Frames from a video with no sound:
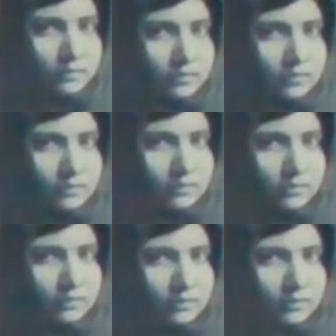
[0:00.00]

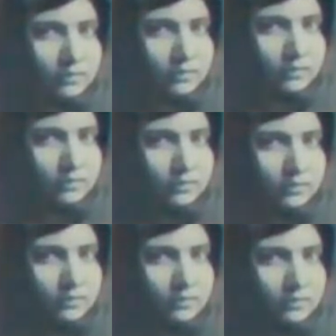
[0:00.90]

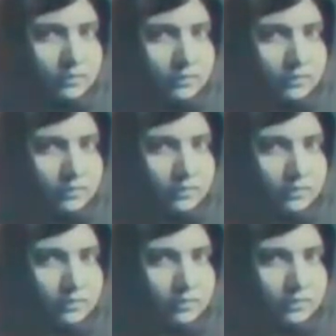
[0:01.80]

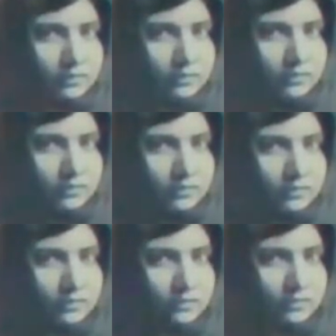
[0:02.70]

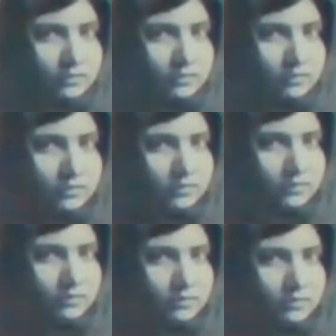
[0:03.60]

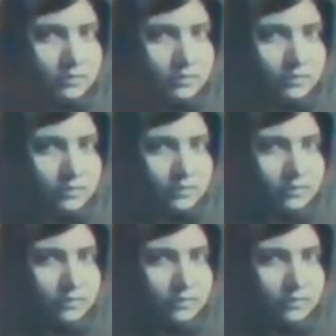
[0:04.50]
The person shown says nothing.